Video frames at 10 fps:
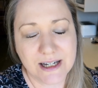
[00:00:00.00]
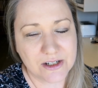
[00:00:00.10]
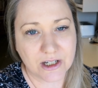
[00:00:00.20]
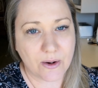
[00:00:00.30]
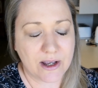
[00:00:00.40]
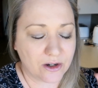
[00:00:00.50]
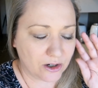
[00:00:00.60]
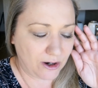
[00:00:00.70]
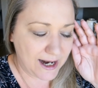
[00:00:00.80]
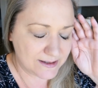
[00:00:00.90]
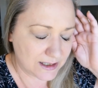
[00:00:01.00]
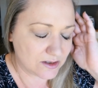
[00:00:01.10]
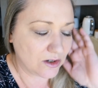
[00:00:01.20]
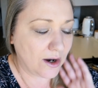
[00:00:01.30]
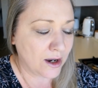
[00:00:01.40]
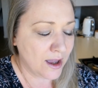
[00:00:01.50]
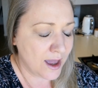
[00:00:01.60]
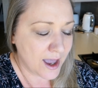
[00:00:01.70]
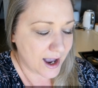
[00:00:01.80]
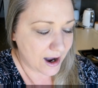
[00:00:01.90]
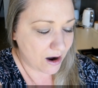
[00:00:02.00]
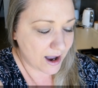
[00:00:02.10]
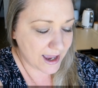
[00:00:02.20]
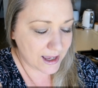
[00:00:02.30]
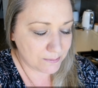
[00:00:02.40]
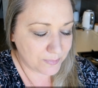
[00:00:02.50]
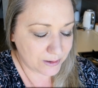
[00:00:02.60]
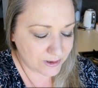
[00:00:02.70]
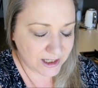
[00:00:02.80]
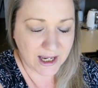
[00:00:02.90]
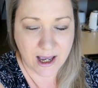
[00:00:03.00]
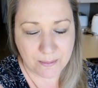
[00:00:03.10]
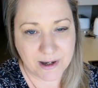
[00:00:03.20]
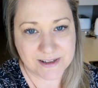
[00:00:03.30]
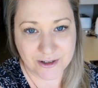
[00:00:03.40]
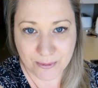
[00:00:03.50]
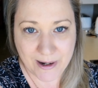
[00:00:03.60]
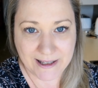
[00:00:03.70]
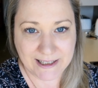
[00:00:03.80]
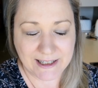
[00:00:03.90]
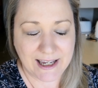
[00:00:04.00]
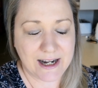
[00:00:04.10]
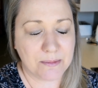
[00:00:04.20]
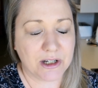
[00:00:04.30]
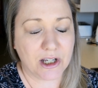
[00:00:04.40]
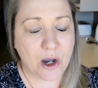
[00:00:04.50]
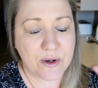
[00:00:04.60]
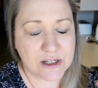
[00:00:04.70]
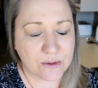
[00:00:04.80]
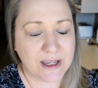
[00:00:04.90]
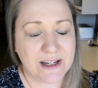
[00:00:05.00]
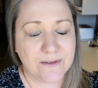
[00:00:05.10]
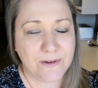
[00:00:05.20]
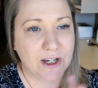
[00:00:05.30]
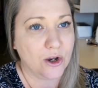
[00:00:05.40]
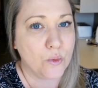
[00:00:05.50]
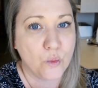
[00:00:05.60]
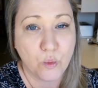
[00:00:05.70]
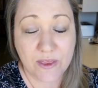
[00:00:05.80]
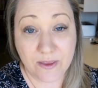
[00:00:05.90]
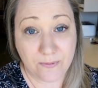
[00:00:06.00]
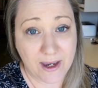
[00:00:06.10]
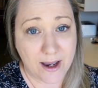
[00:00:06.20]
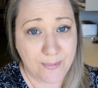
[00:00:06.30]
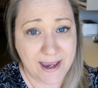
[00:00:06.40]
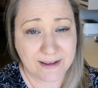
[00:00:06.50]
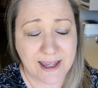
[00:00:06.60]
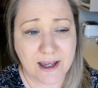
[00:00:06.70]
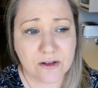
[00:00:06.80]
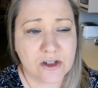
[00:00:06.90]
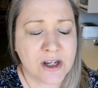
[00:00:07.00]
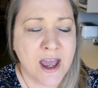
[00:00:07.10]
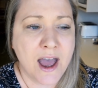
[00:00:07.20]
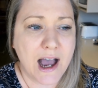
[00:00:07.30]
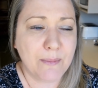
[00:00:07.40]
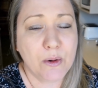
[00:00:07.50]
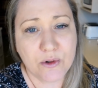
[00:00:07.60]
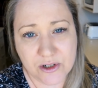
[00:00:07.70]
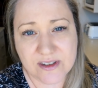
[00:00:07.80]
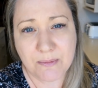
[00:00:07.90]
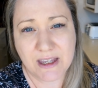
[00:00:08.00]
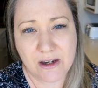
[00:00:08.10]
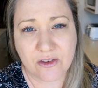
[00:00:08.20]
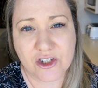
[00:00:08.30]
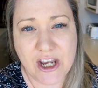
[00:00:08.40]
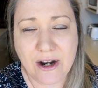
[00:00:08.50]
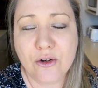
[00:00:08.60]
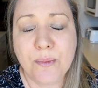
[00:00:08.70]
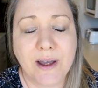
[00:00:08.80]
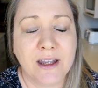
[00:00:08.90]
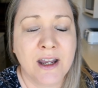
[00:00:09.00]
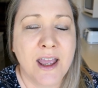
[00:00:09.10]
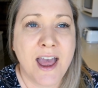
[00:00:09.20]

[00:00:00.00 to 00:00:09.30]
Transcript: need to go out and go crazy. So I am building up my stockpiling again. I'm going to go into it in a video with the VIP lounge. I will do something here on the channel, but